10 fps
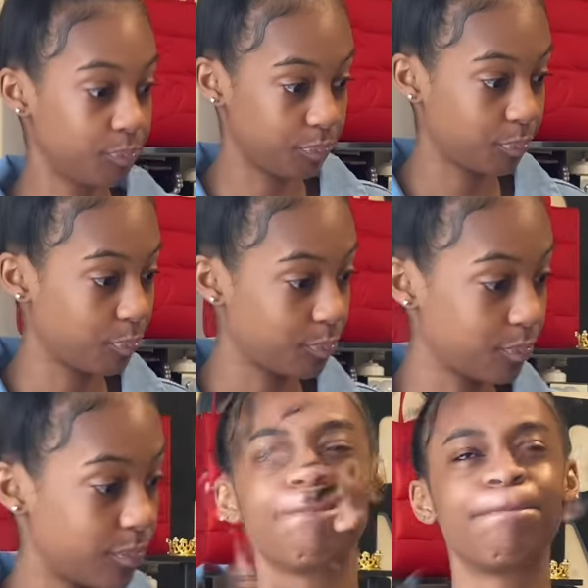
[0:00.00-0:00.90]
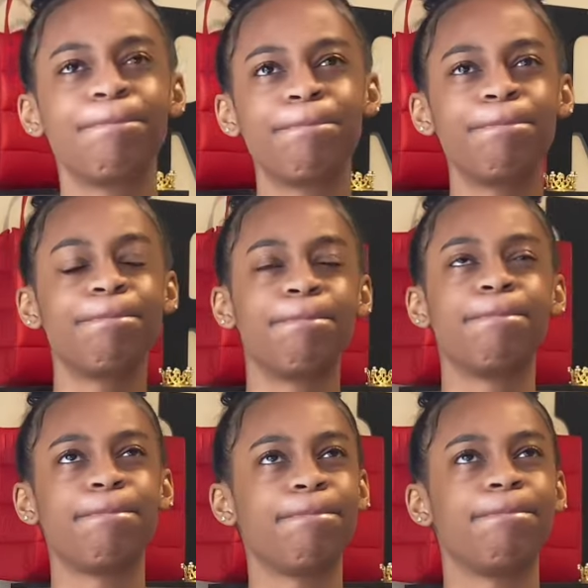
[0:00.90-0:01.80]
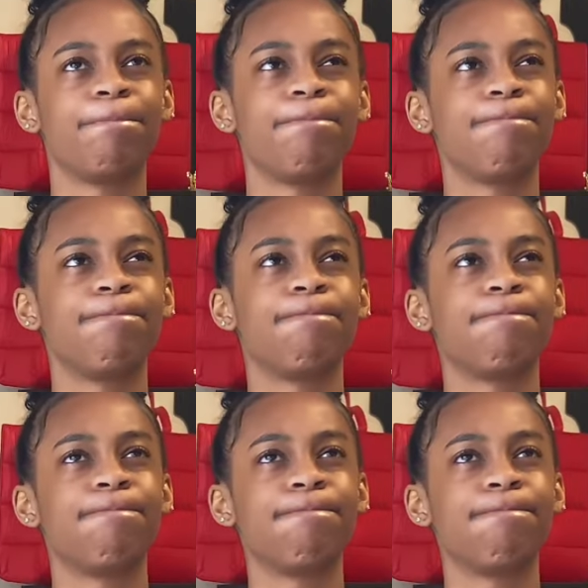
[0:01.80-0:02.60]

(no one is talking)